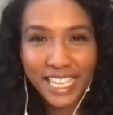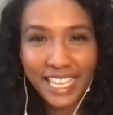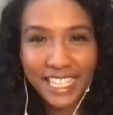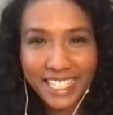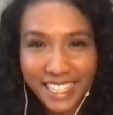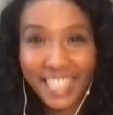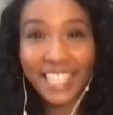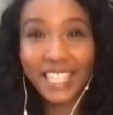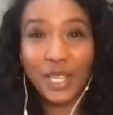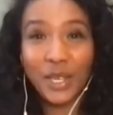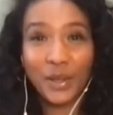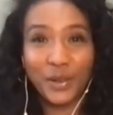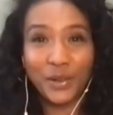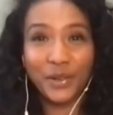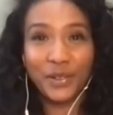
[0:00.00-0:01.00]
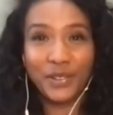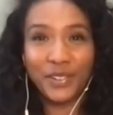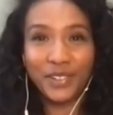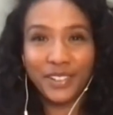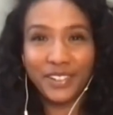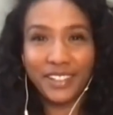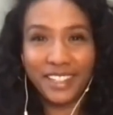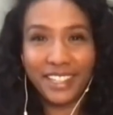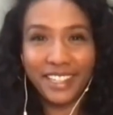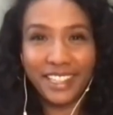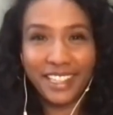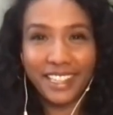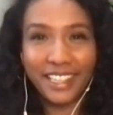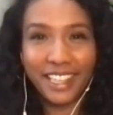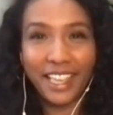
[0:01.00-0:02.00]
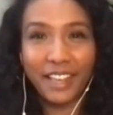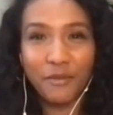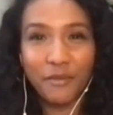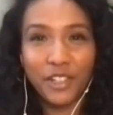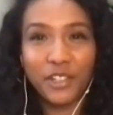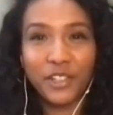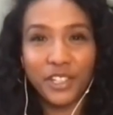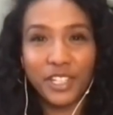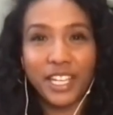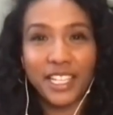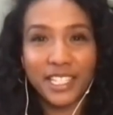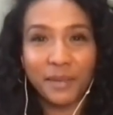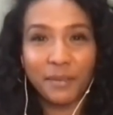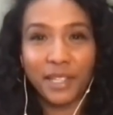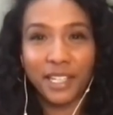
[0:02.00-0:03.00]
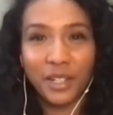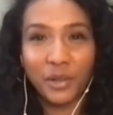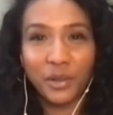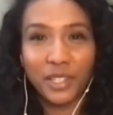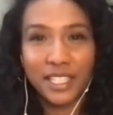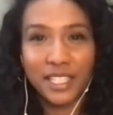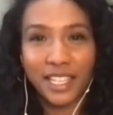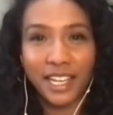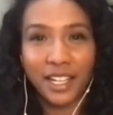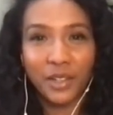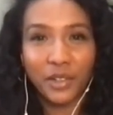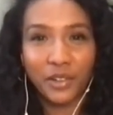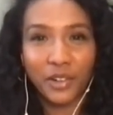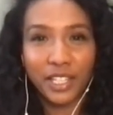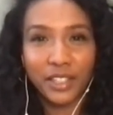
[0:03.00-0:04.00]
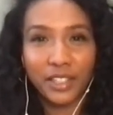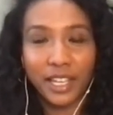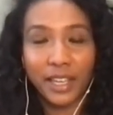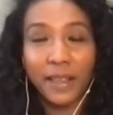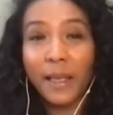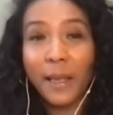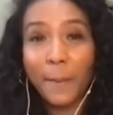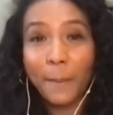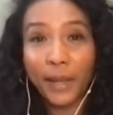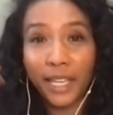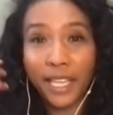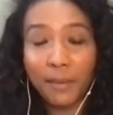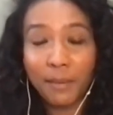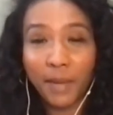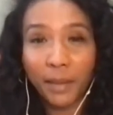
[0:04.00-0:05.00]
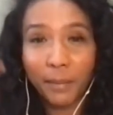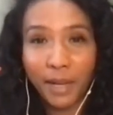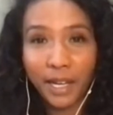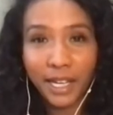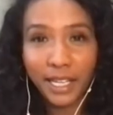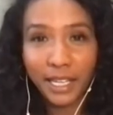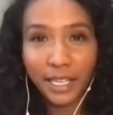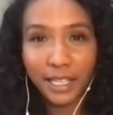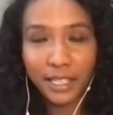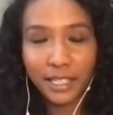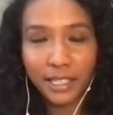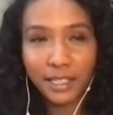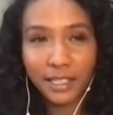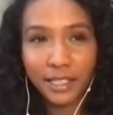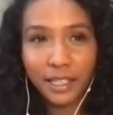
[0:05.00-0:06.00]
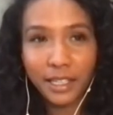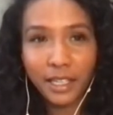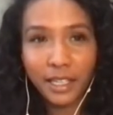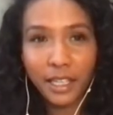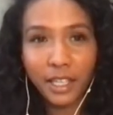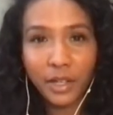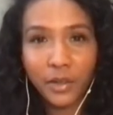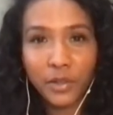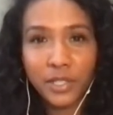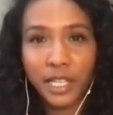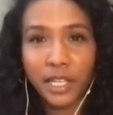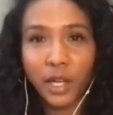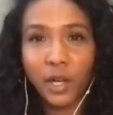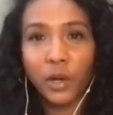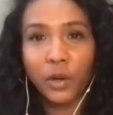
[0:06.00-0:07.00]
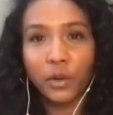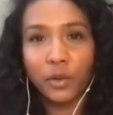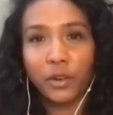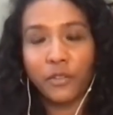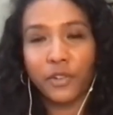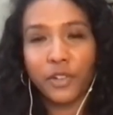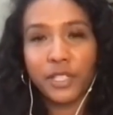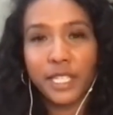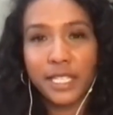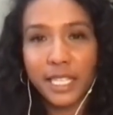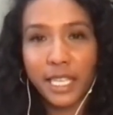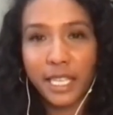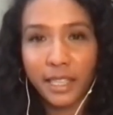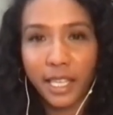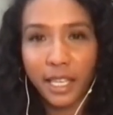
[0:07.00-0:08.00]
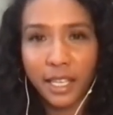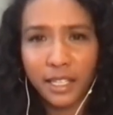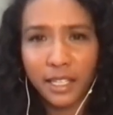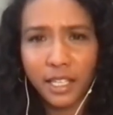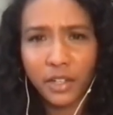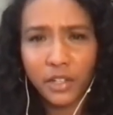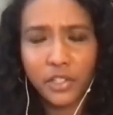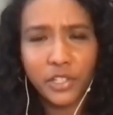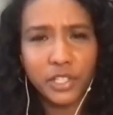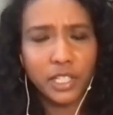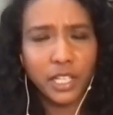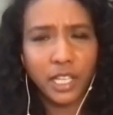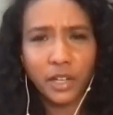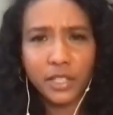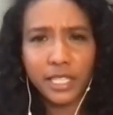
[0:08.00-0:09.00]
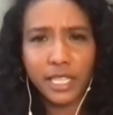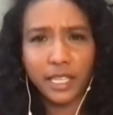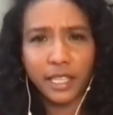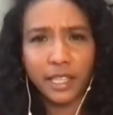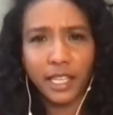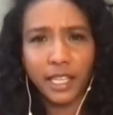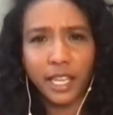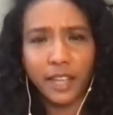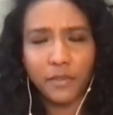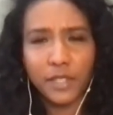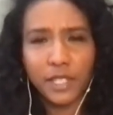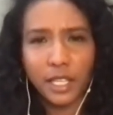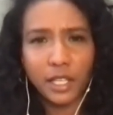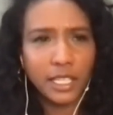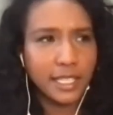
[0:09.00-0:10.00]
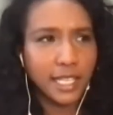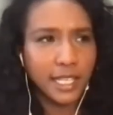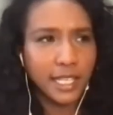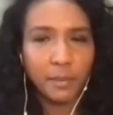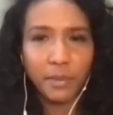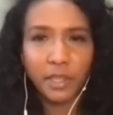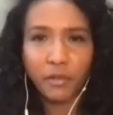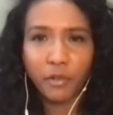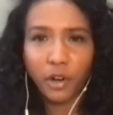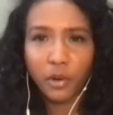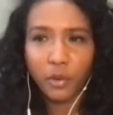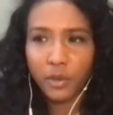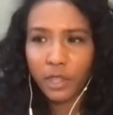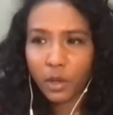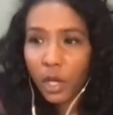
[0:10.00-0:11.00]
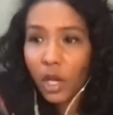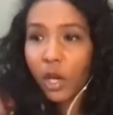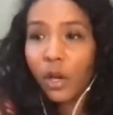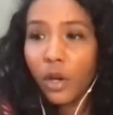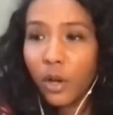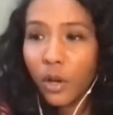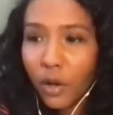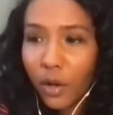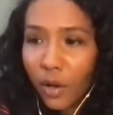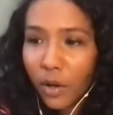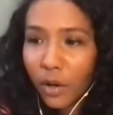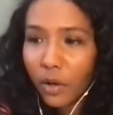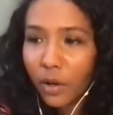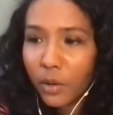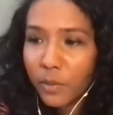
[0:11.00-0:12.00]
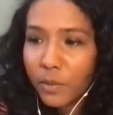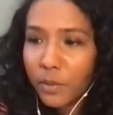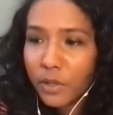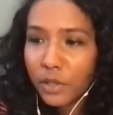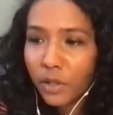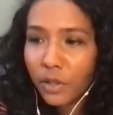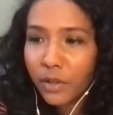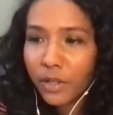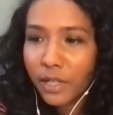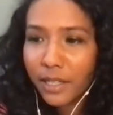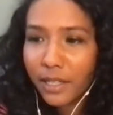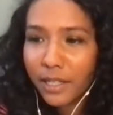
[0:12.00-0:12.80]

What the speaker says: is "thank you" and feel good that somebody noticed that I look great today. But in my mind, it goes like, "Oh, of course they're saying that. They're not saying that. They have to say, is there something wrong with it?" Oops, sorry.